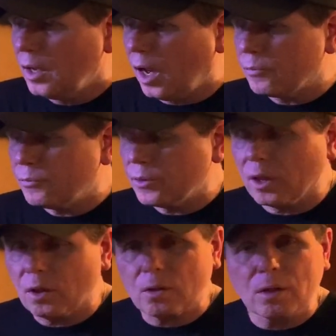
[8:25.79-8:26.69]
I feel
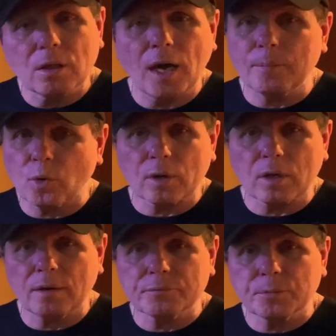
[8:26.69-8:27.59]
a lot more
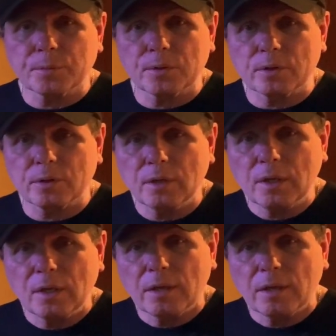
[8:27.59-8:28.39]
comfortable